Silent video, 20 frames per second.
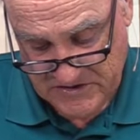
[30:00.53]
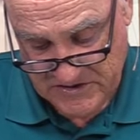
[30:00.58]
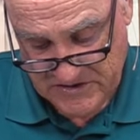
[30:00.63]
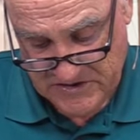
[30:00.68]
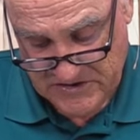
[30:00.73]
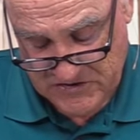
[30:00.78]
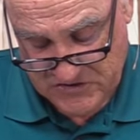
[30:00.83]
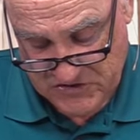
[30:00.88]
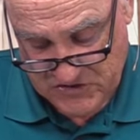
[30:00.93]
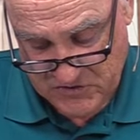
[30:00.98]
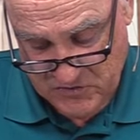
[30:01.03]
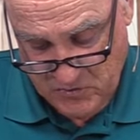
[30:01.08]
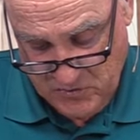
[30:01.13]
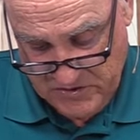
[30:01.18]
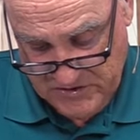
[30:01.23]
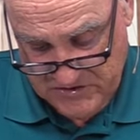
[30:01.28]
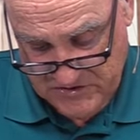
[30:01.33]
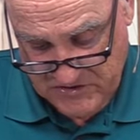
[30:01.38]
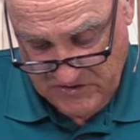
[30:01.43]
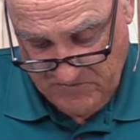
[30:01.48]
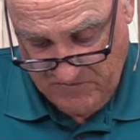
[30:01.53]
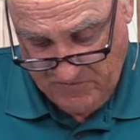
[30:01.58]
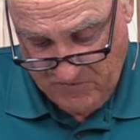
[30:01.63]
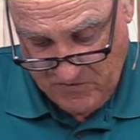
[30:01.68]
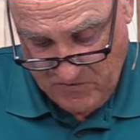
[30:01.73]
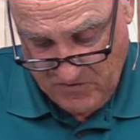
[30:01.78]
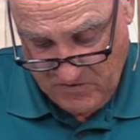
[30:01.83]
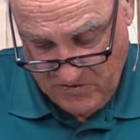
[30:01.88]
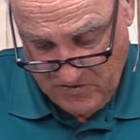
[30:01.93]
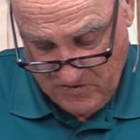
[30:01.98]
the issue once and
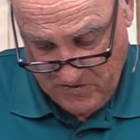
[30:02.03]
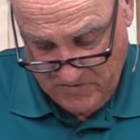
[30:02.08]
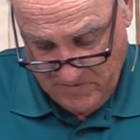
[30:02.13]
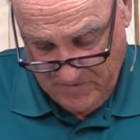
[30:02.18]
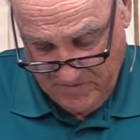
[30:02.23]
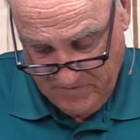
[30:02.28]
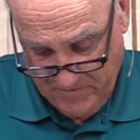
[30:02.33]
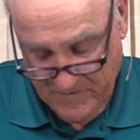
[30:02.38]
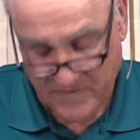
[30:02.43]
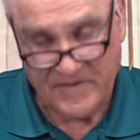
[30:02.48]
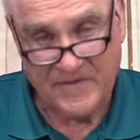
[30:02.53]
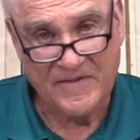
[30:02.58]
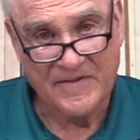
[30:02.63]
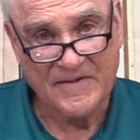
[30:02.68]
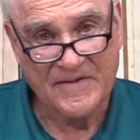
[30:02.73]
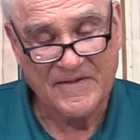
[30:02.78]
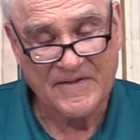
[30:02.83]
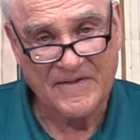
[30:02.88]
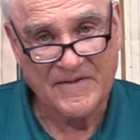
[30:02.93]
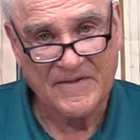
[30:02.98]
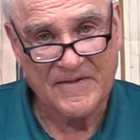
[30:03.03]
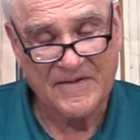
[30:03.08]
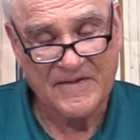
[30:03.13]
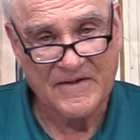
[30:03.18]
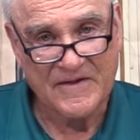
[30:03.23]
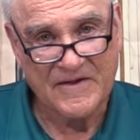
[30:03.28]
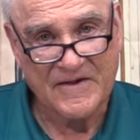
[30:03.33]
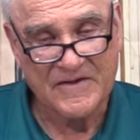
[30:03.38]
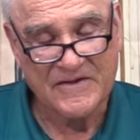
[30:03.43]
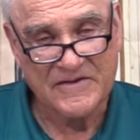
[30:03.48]
for all.
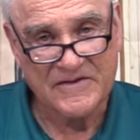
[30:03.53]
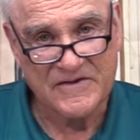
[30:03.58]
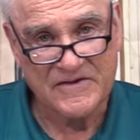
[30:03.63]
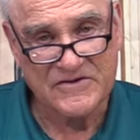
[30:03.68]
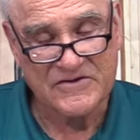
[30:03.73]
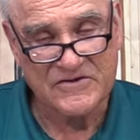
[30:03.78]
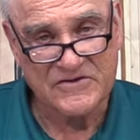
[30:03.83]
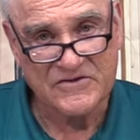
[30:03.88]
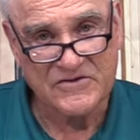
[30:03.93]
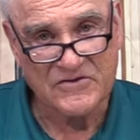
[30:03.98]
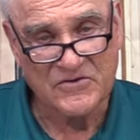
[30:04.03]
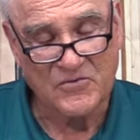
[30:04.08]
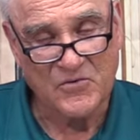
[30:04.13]
This is the